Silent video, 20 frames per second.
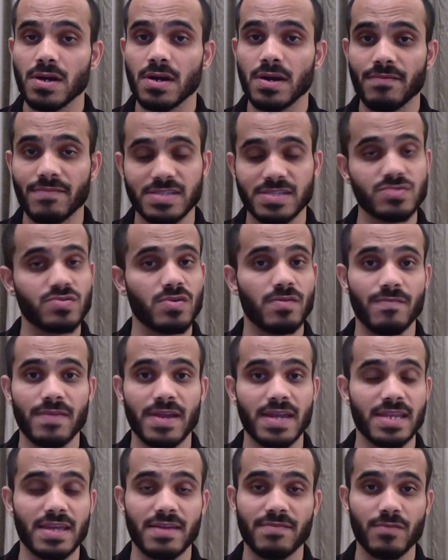which would
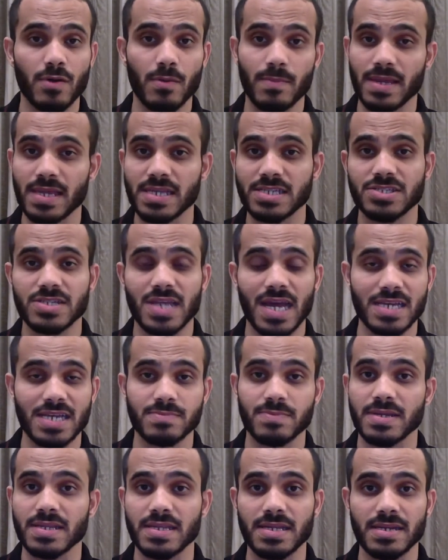vary from each tax
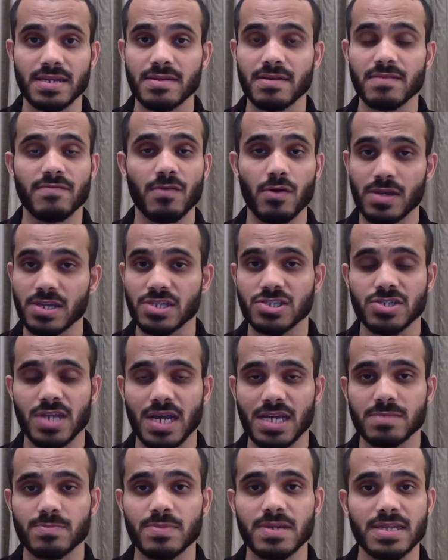period or for each
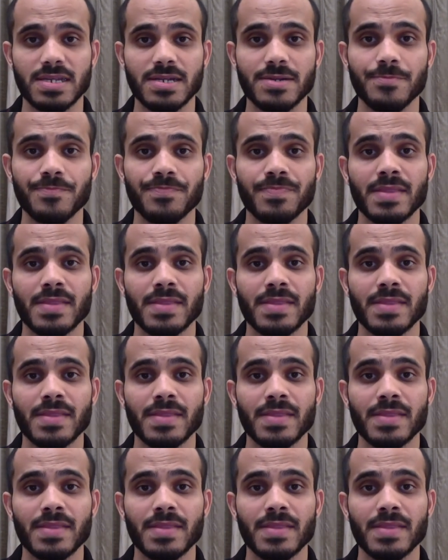tax period.